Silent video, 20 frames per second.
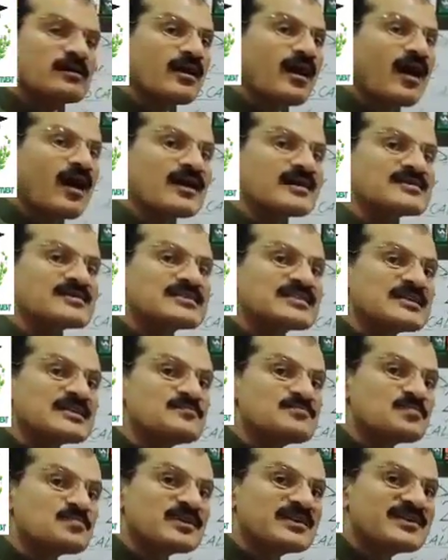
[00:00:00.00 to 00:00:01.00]
not
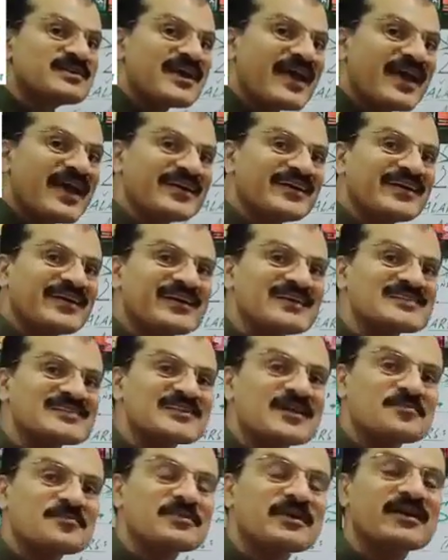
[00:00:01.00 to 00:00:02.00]
simply added,
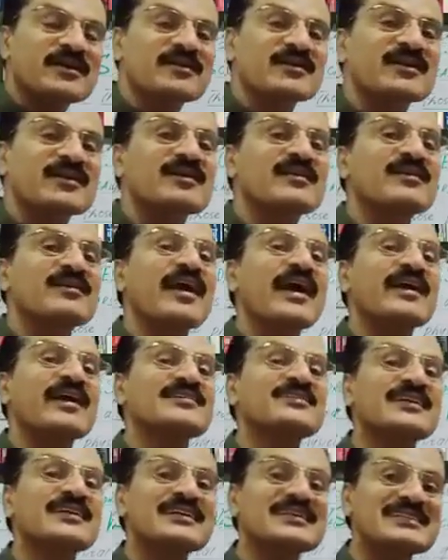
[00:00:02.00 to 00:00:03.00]
subtracted
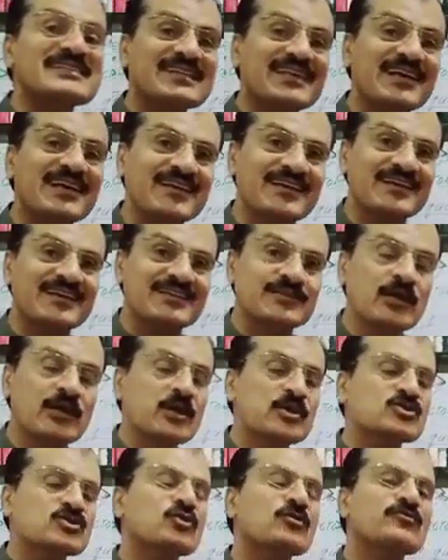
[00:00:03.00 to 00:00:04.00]
like the scalars.
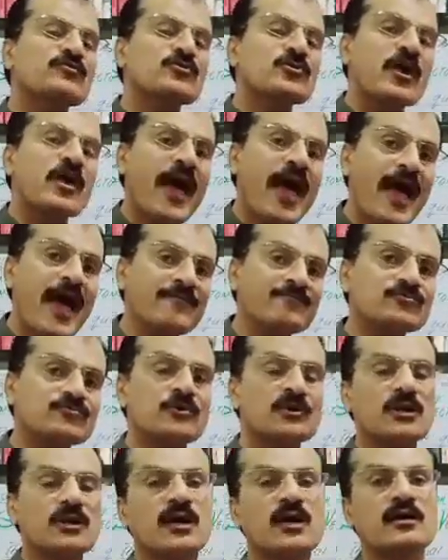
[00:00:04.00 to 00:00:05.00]
So we have
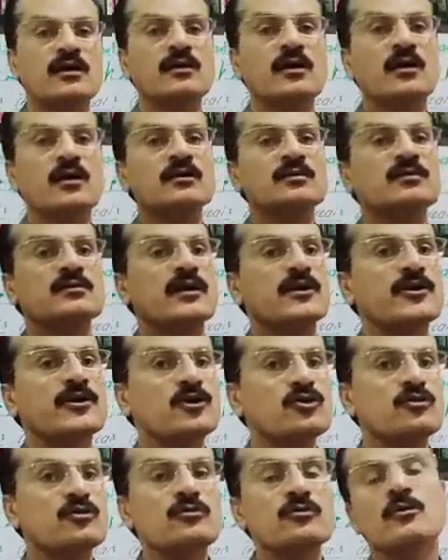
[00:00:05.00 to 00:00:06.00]
to learn the
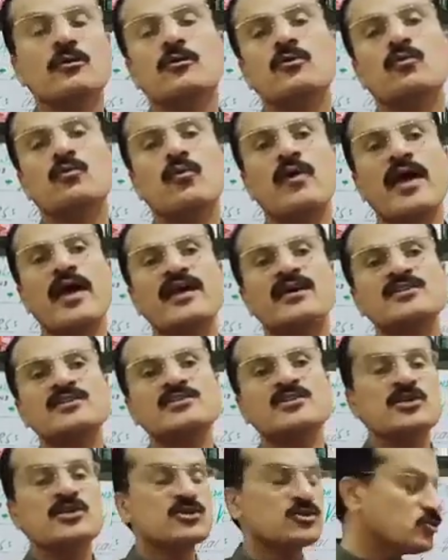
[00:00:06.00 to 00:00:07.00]
new
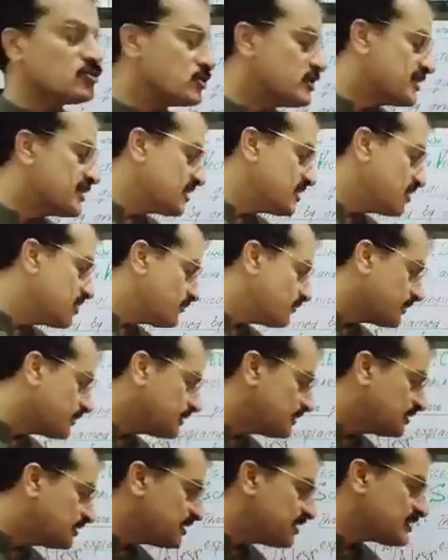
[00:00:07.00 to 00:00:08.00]
ways to deal
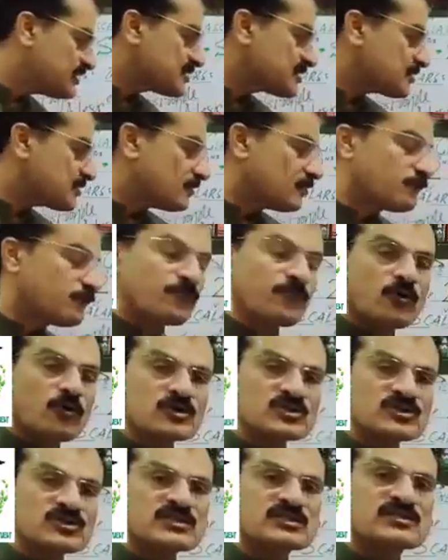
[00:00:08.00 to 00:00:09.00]
with these
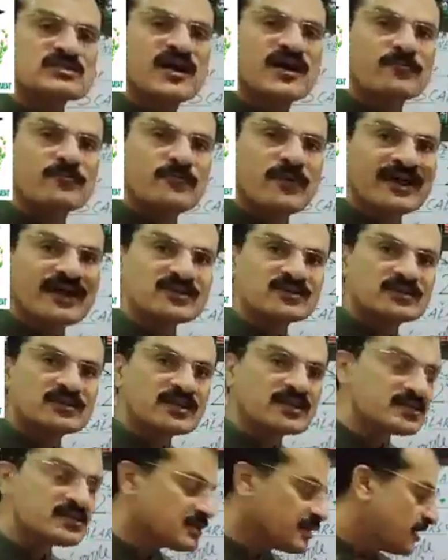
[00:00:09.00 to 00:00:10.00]
forces or
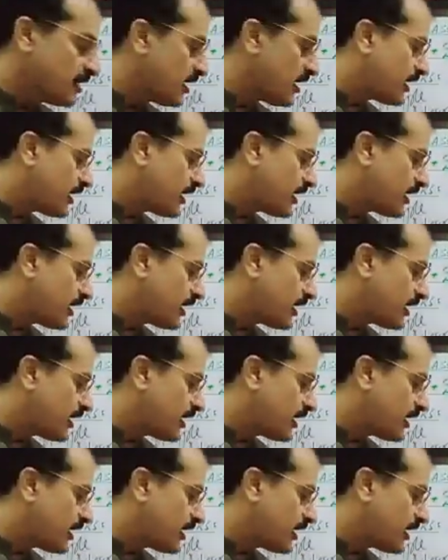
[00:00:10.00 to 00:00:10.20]
vectors